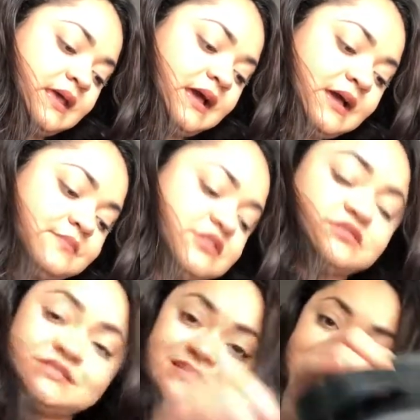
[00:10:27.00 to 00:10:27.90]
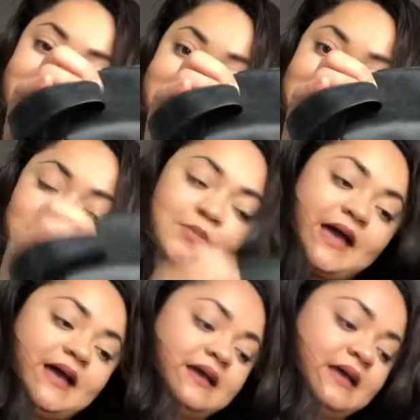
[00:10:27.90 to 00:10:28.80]
Um, so still in this little
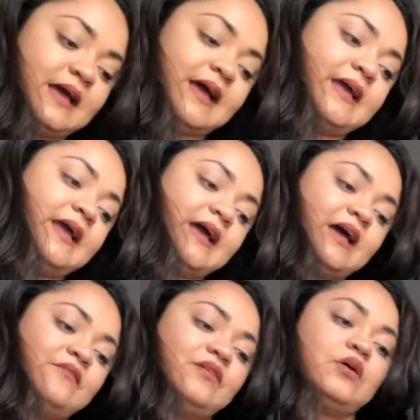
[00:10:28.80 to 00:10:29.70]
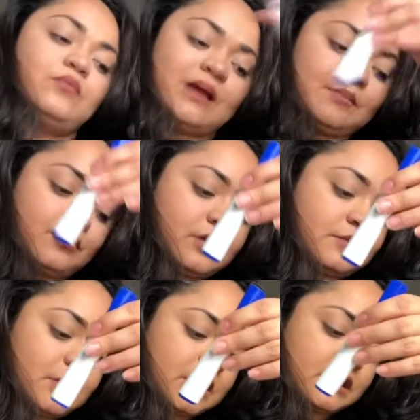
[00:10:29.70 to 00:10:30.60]
bag, I have a whiteboard
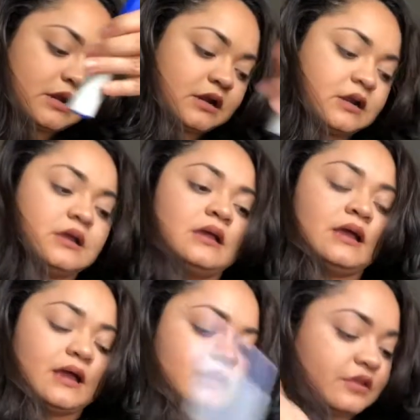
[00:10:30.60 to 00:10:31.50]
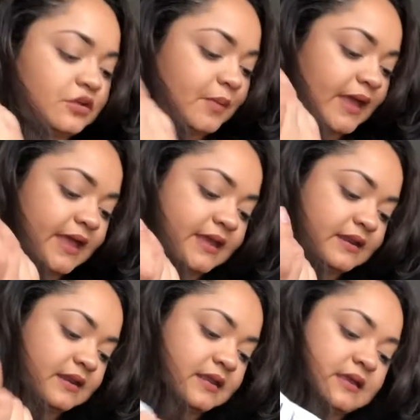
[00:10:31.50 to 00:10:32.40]
marker, another
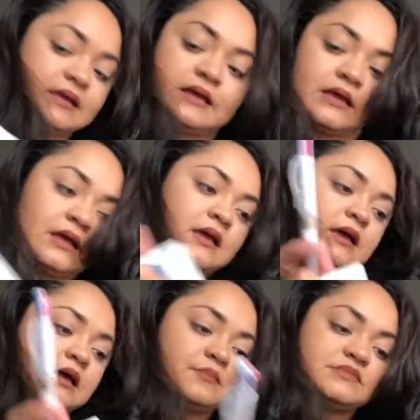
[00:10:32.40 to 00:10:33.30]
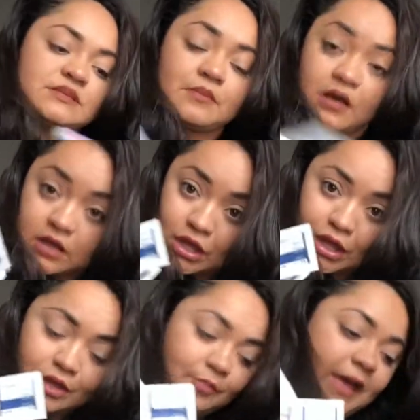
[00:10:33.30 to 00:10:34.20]
pen, um, some
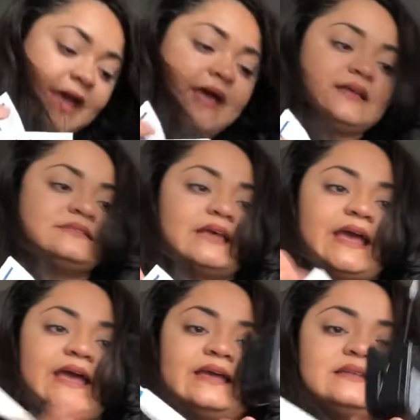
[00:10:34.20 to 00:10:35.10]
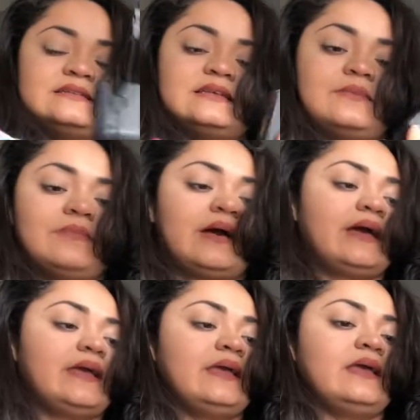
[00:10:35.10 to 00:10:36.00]
alcohol pads, and
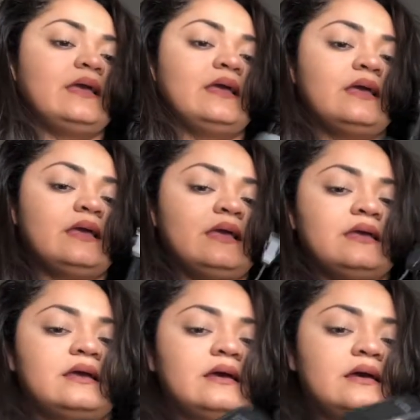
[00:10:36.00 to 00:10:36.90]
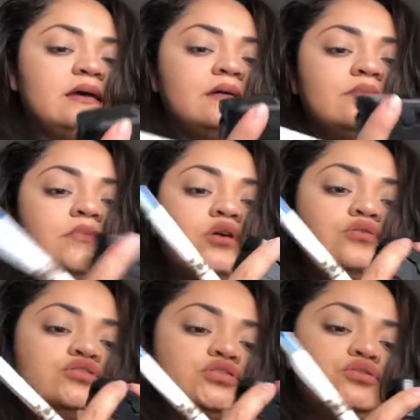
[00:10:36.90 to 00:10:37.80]
my um,
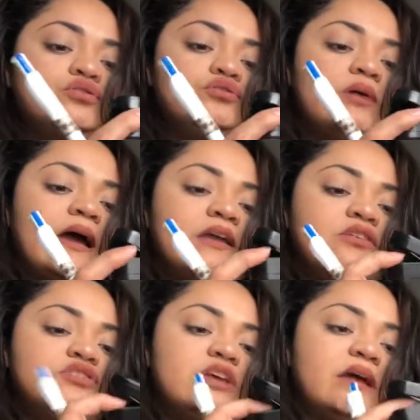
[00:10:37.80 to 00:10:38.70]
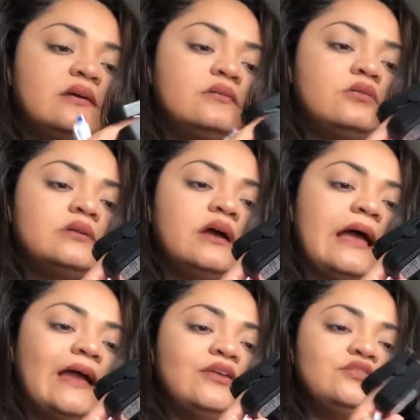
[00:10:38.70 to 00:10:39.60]
O2 Accu-Chek, or not
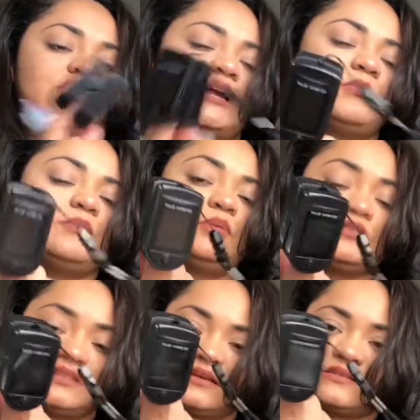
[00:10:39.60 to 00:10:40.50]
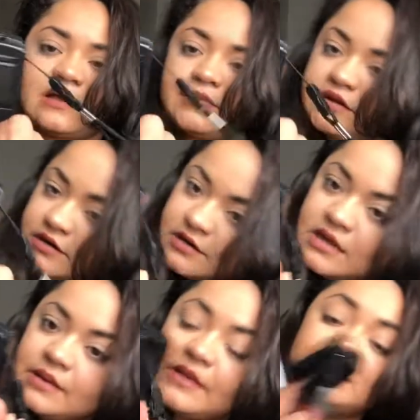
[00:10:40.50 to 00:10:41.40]
Accu-Chek, but pulse oximeter.
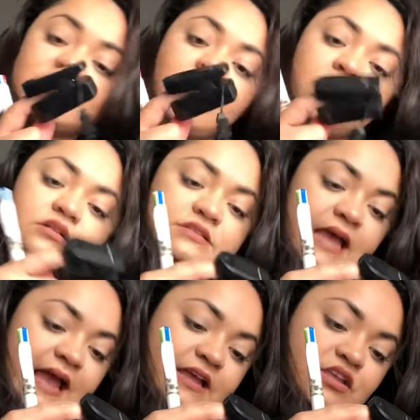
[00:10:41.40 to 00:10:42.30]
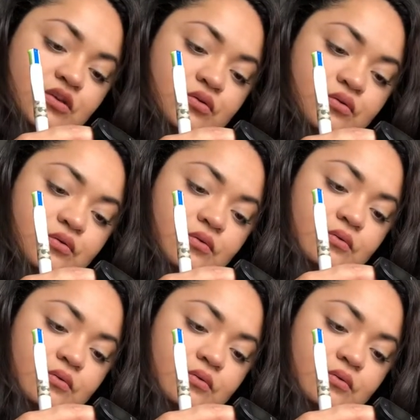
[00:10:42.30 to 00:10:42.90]
It's called AccuRit,